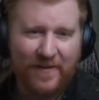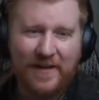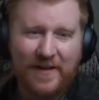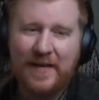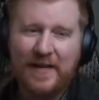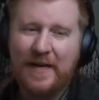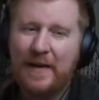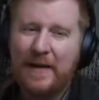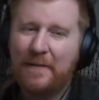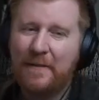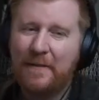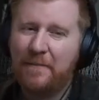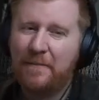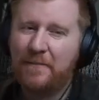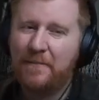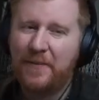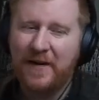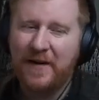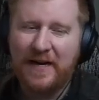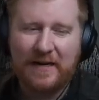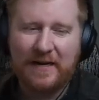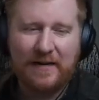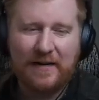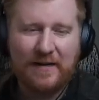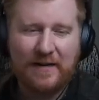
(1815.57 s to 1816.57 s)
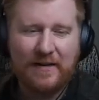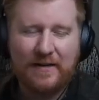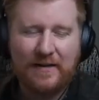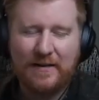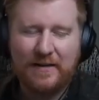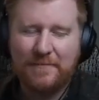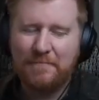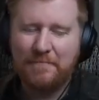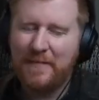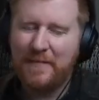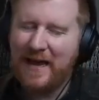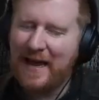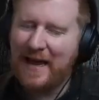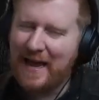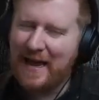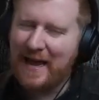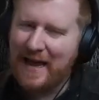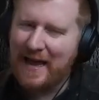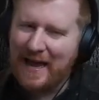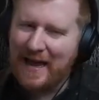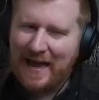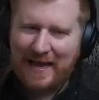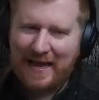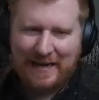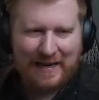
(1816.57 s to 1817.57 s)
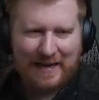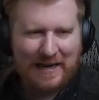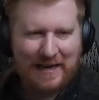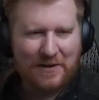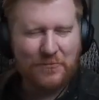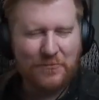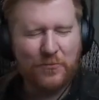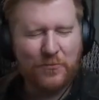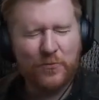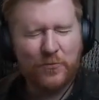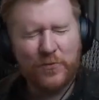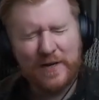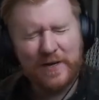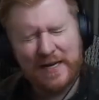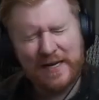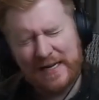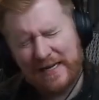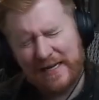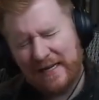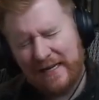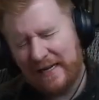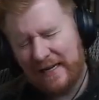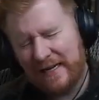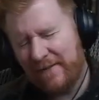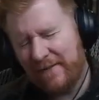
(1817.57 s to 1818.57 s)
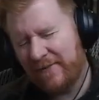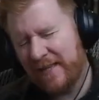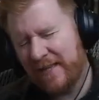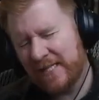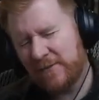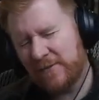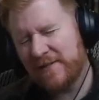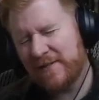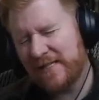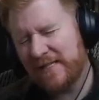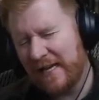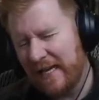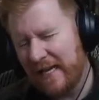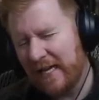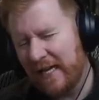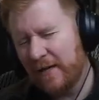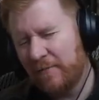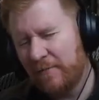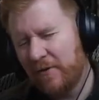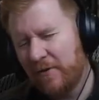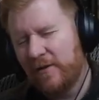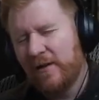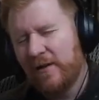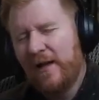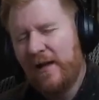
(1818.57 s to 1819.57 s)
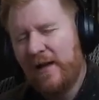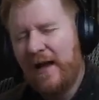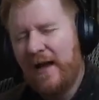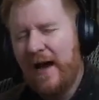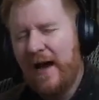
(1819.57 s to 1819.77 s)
But man, if this was inkable, I'd be